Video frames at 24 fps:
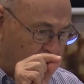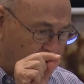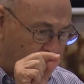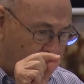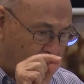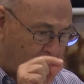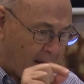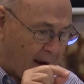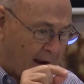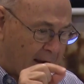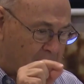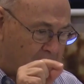that
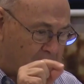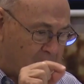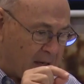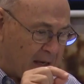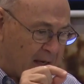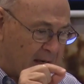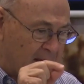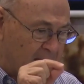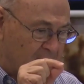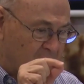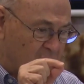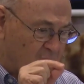it might
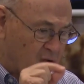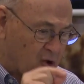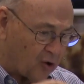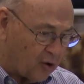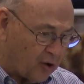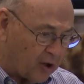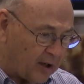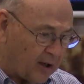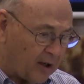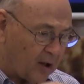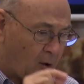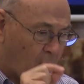be
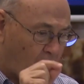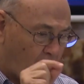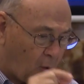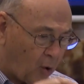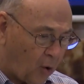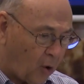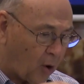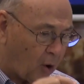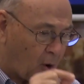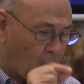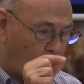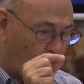inserted
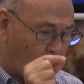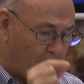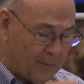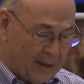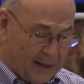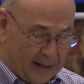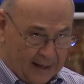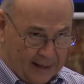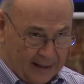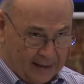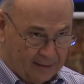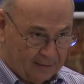or
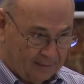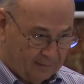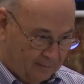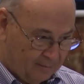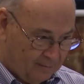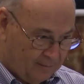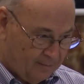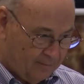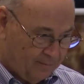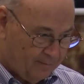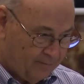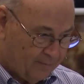omitted.
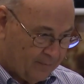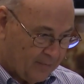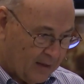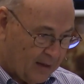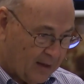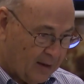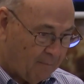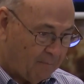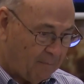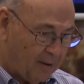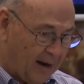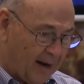
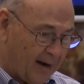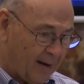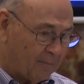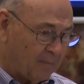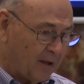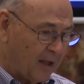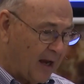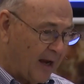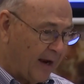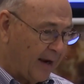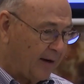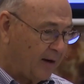Bottom
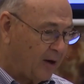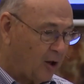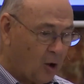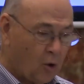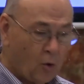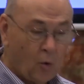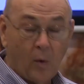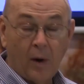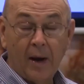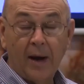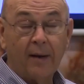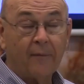line,
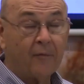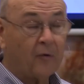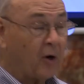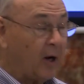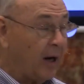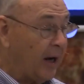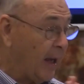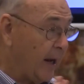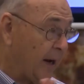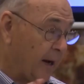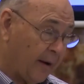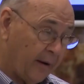
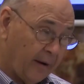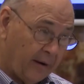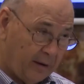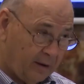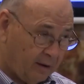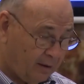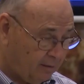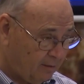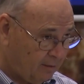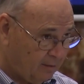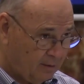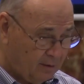whoever edited
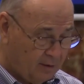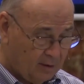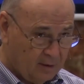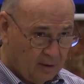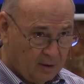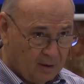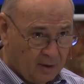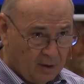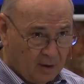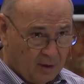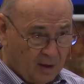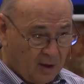
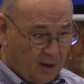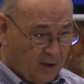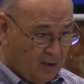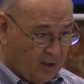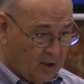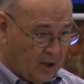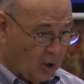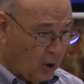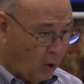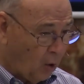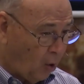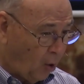
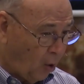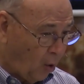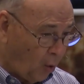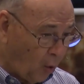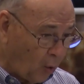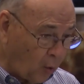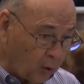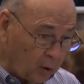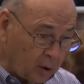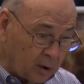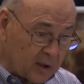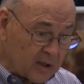the
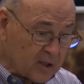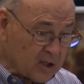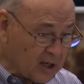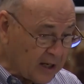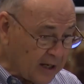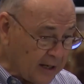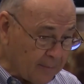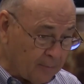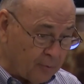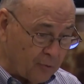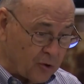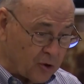oldest
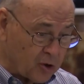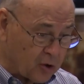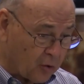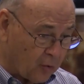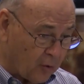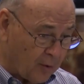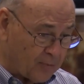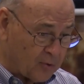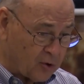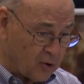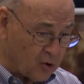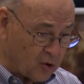Hebrew
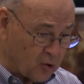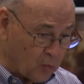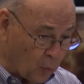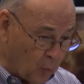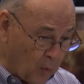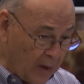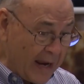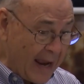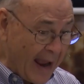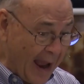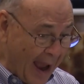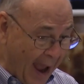scriptures
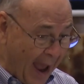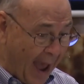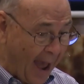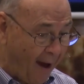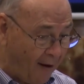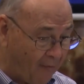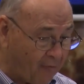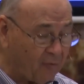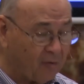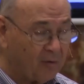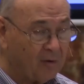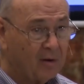we have
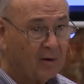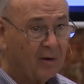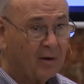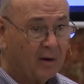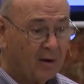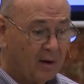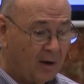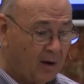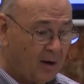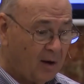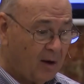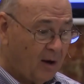
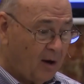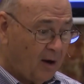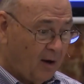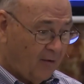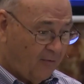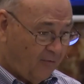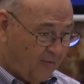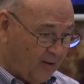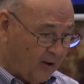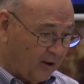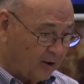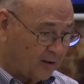
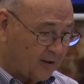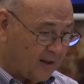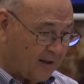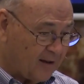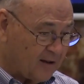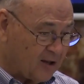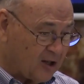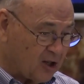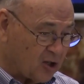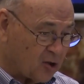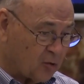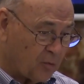felt
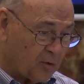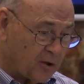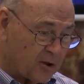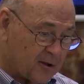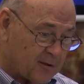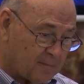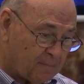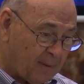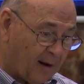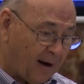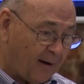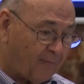it
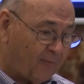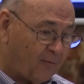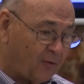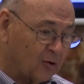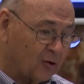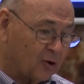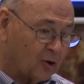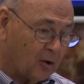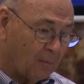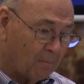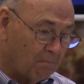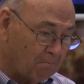
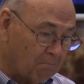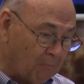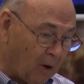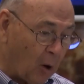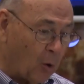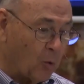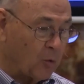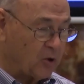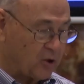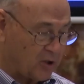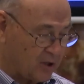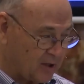disrespectful to
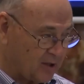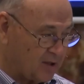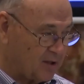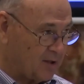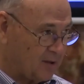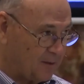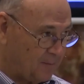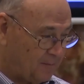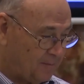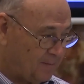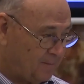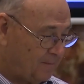
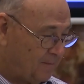Moses